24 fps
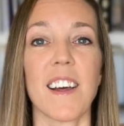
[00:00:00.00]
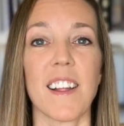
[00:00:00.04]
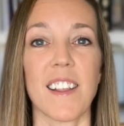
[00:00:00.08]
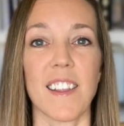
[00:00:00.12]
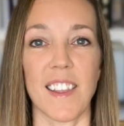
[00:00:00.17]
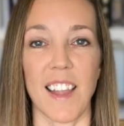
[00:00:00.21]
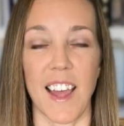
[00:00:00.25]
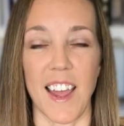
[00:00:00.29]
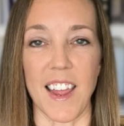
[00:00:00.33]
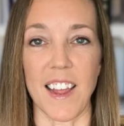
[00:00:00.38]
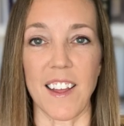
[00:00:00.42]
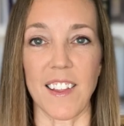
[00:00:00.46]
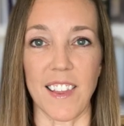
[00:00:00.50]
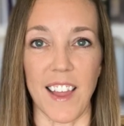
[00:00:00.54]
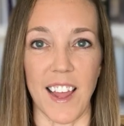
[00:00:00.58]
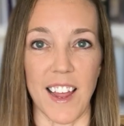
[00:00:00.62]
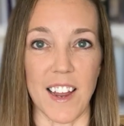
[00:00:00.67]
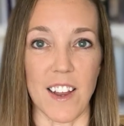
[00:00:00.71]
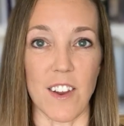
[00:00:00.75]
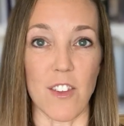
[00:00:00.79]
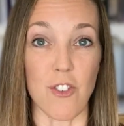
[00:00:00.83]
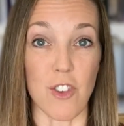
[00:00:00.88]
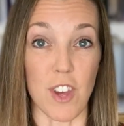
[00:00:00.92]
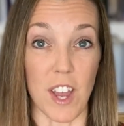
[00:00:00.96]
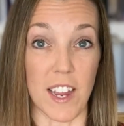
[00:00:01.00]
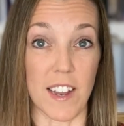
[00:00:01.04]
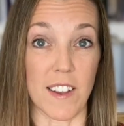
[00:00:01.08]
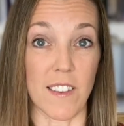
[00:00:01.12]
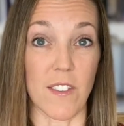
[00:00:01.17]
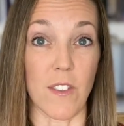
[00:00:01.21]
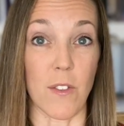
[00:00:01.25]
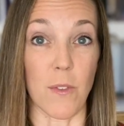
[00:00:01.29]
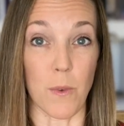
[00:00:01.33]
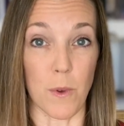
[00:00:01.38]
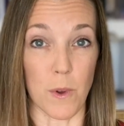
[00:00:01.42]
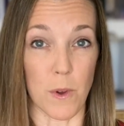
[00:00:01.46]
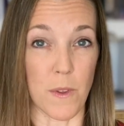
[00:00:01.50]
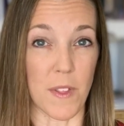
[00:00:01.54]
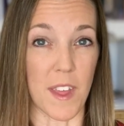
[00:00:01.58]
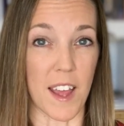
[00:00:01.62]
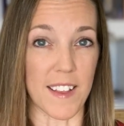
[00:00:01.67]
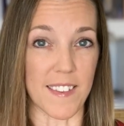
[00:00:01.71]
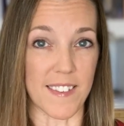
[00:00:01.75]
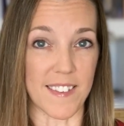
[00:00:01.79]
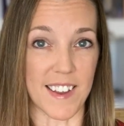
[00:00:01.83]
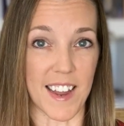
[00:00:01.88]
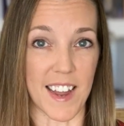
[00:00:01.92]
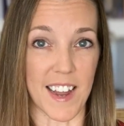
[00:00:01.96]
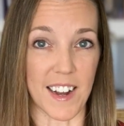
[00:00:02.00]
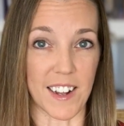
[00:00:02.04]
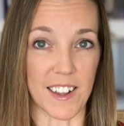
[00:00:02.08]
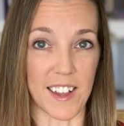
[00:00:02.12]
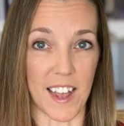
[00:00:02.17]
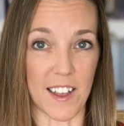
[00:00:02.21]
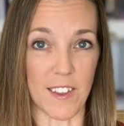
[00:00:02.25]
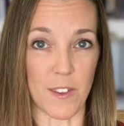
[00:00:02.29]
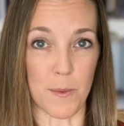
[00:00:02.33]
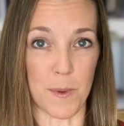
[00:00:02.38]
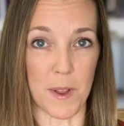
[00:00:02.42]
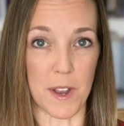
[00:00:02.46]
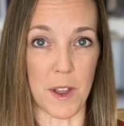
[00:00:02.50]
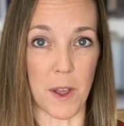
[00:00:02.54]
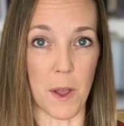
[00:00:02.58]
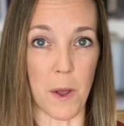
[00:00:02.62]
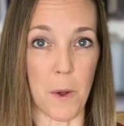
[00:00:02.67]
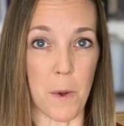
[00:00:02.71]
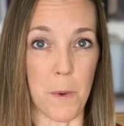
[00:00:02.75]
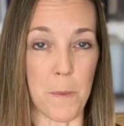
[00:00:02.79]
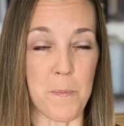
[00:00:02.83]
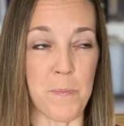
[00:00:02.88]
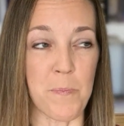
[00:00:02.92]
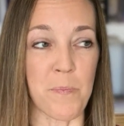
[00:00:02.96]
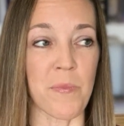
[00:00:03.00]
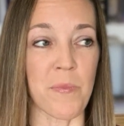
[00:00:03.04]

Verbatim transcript: like light shines through that stained glass window,